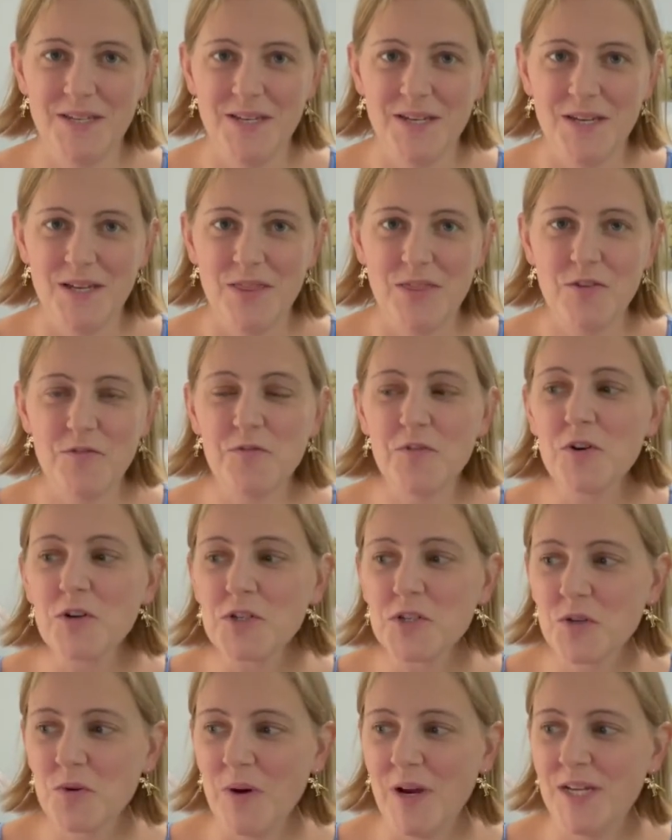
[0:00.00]
The
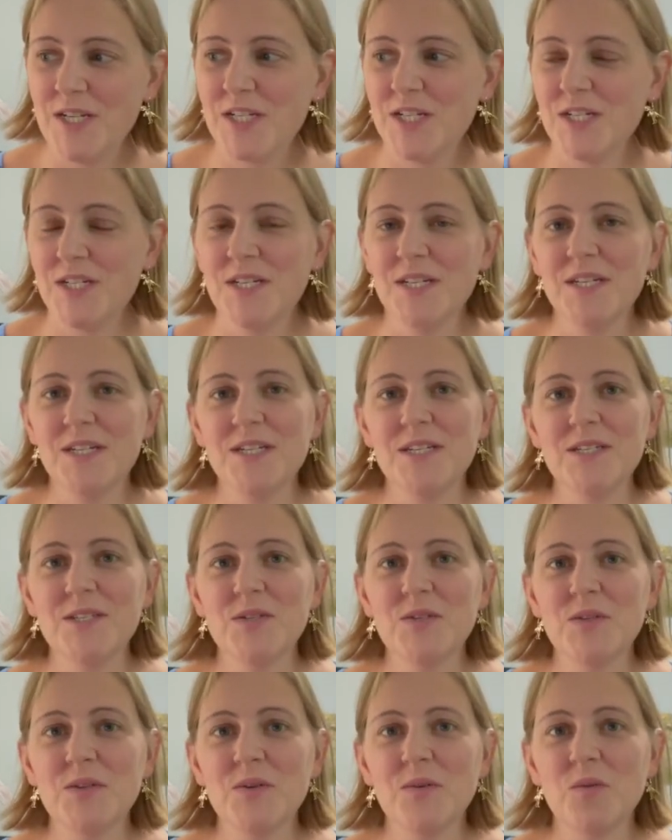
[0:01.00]
first question
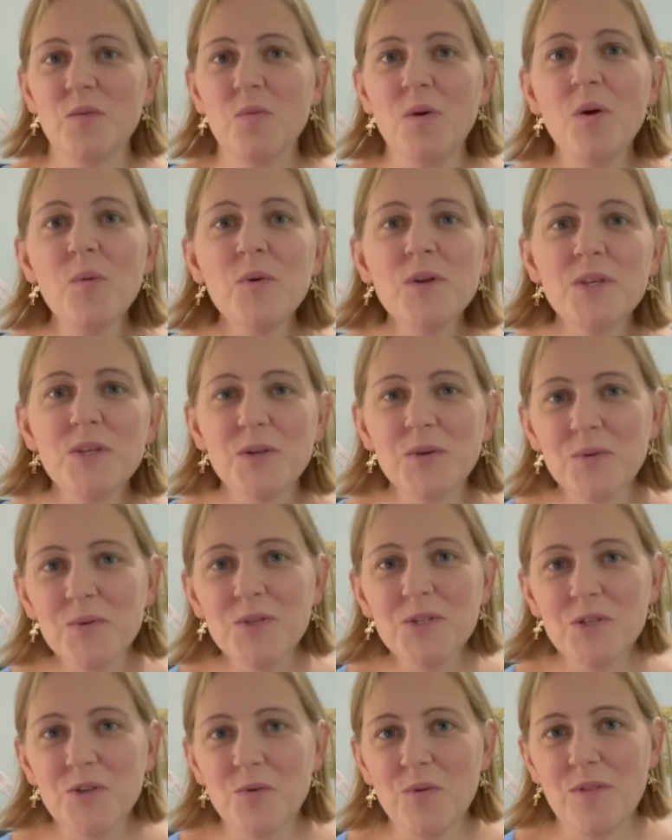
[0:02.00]
is, what would you
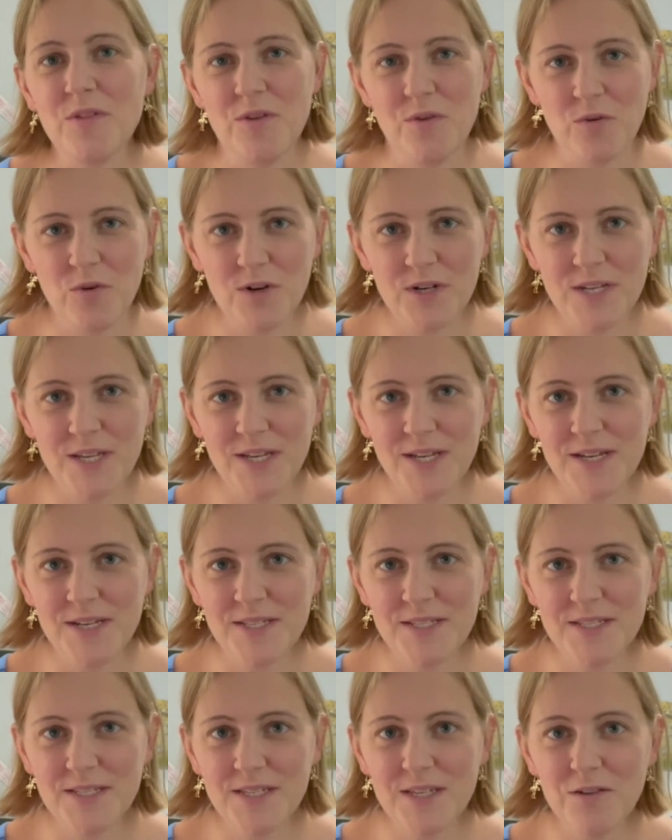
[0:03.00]
do with your
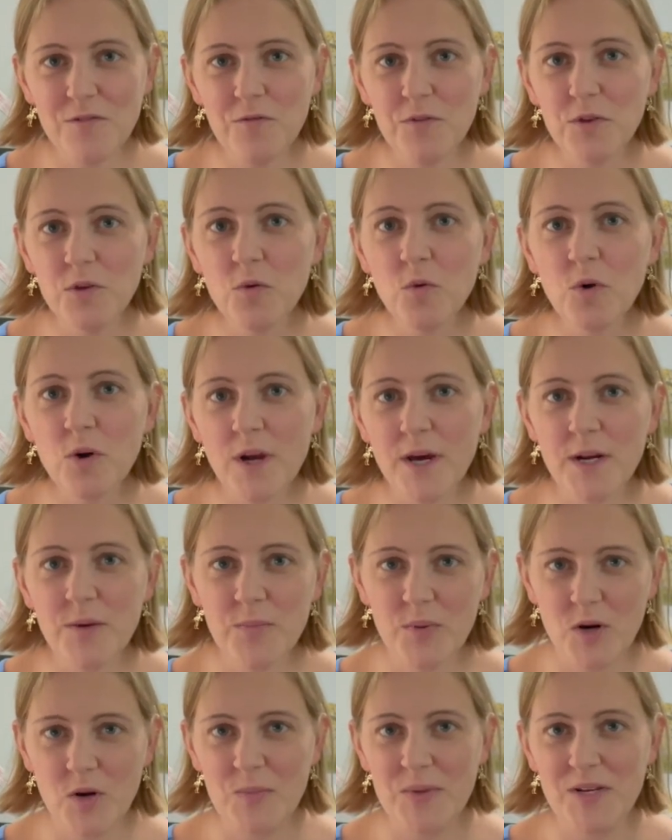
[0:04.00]
days if you were on a
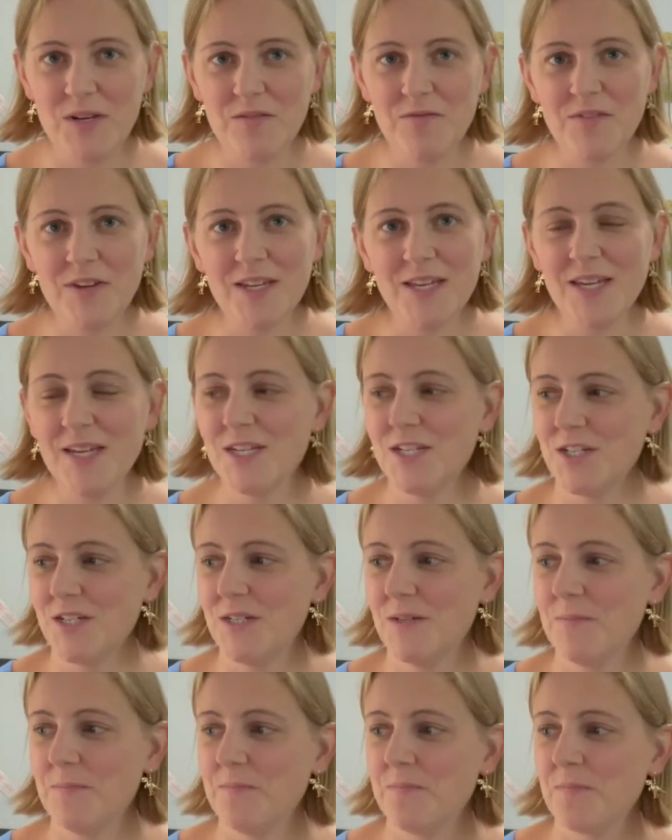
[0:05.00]
permanent vacation?
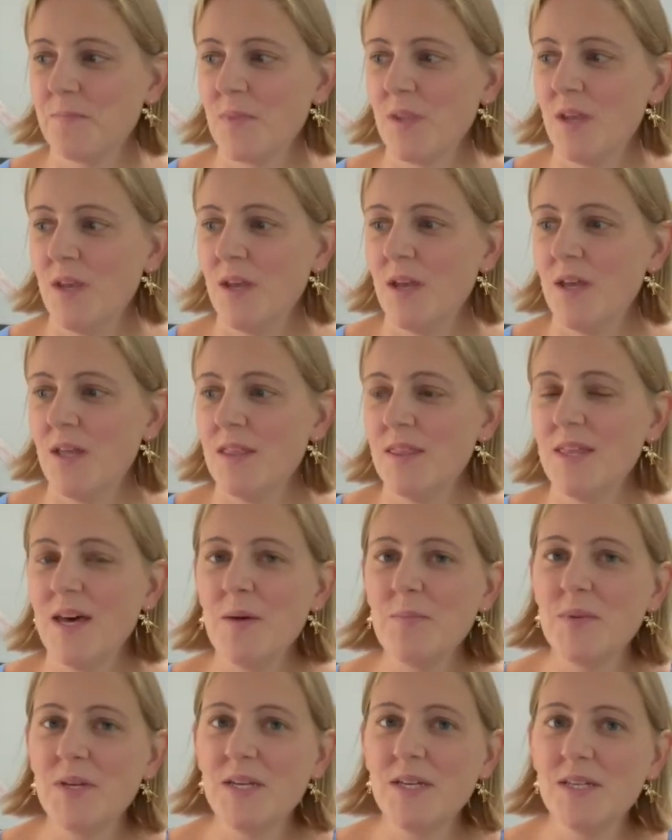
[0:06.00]
That
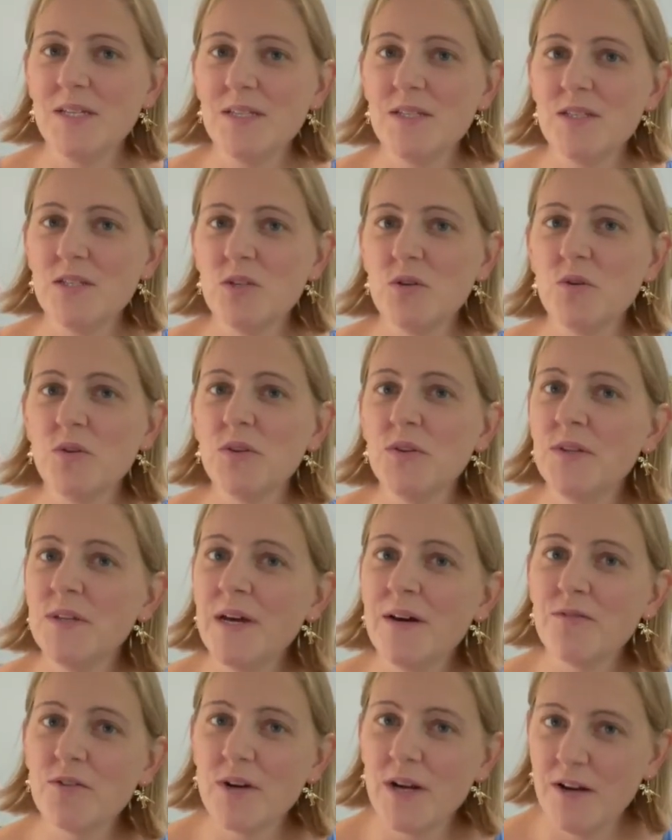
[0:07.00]
means you'll
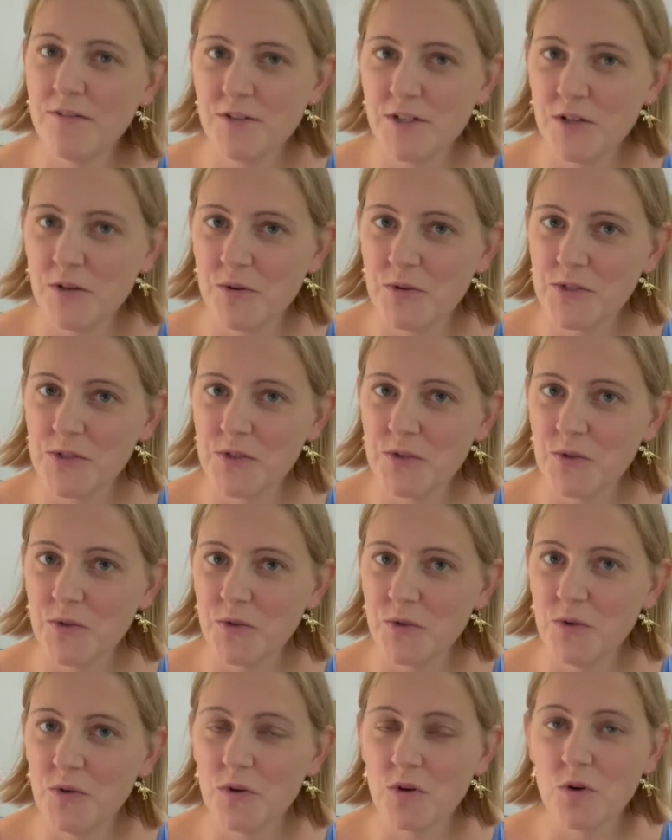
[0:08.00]
never have to go to
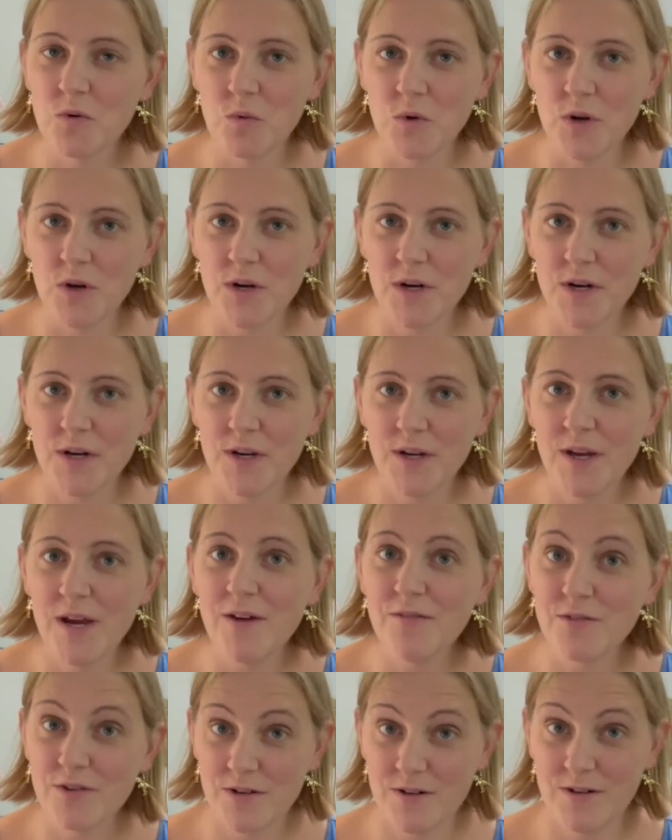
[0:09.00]
school or work
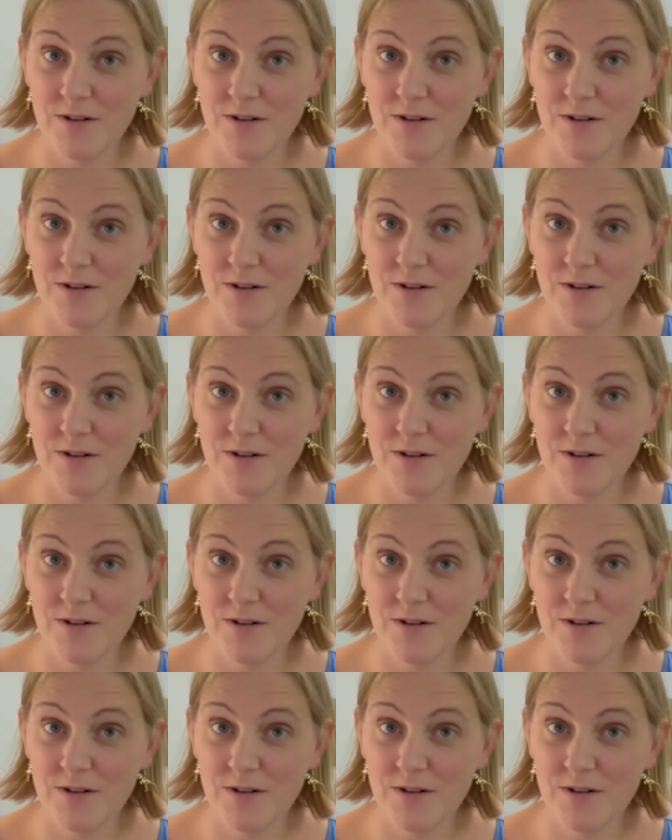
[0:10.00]
ever.